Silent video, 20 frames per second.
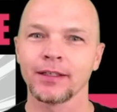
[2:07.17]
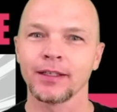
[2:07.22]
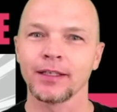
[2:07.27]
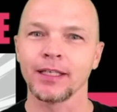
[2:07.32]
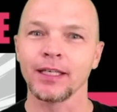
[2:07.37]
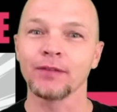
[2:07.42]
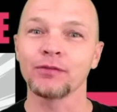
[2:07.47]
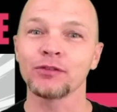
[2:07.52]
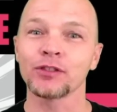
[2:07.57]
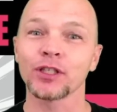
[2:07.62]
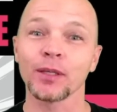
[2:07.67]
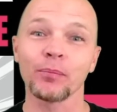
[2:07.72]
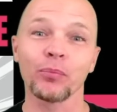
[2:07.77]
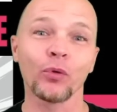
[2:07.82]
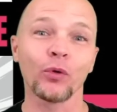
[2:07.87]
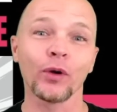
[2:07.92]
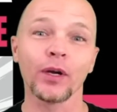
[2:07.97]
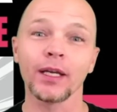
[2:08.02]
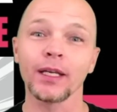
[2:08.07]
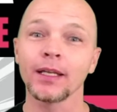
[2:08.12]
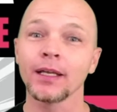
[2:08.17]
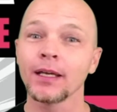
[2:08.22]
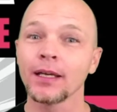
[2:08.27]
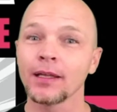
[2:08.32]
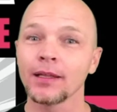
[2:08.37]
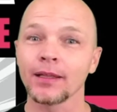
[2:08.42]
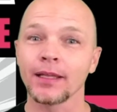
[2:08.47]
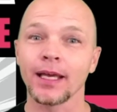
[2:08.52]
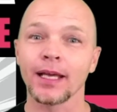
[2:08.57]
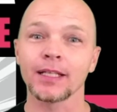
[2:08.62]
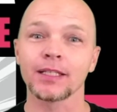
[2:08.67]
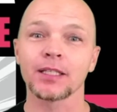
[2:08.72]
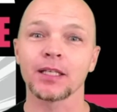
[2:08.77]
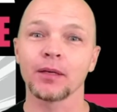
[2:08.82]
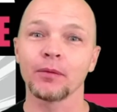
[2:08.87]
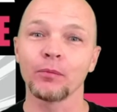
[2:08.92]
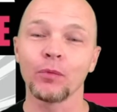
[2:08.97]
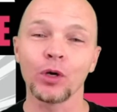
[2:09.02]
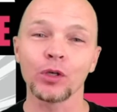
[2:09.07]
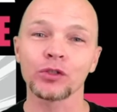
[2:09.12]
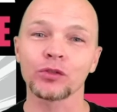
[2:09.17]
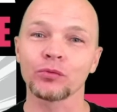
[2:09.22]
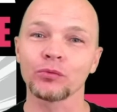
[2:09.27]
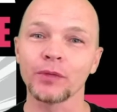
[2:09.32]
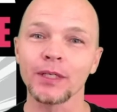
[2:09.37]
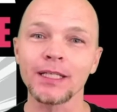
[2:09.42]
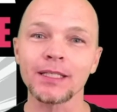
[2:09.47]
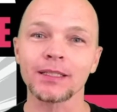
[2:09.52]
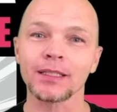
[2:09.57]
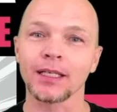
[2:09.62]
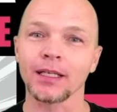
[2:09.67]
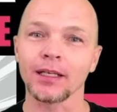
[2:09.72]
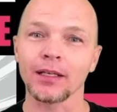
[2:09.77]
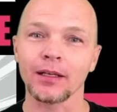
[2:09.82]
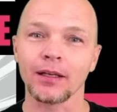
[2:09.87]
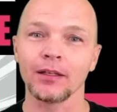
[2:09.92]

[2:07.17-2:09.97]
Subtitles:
Even to the point that's most recent,